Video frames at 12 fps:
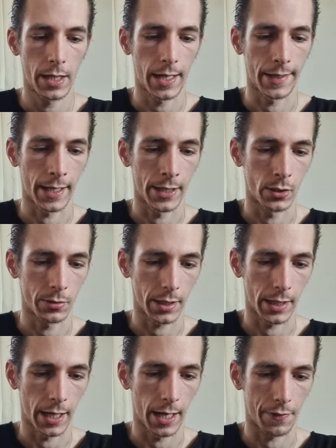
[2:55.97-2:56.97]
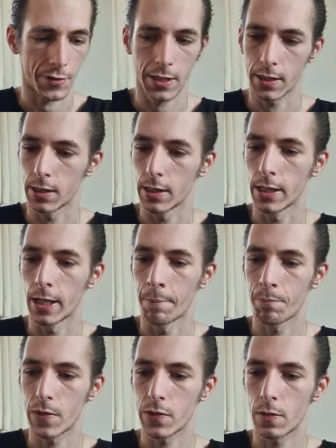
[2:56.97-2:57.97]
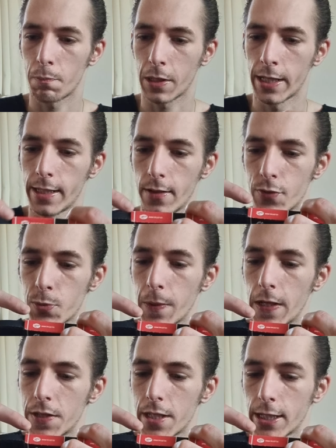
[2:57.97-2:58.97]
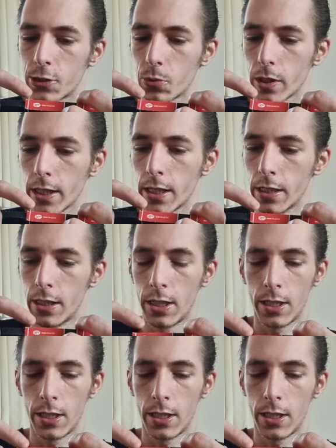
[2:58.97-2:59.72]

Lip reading: and I know that I have still plenty of space actually